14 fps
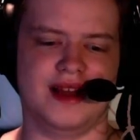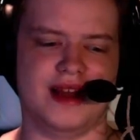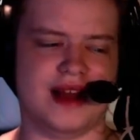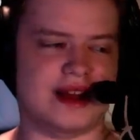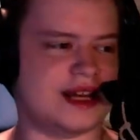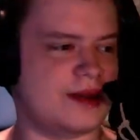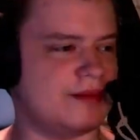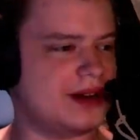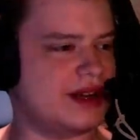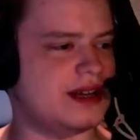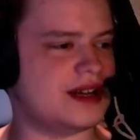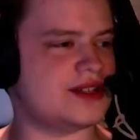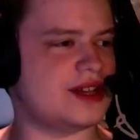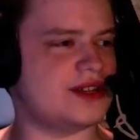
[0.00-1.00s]
I'm gonna
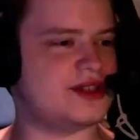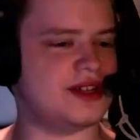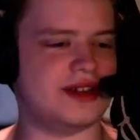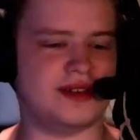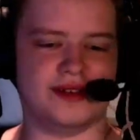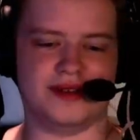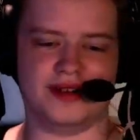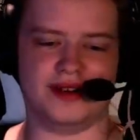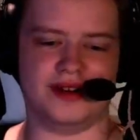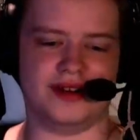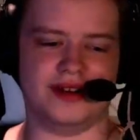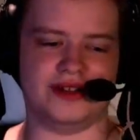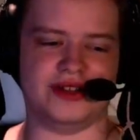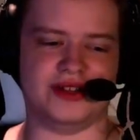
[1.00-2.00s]
guess that's
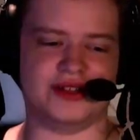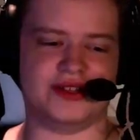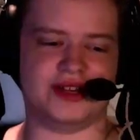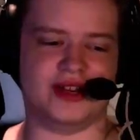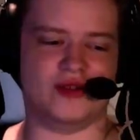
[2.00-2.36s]
it. Is this the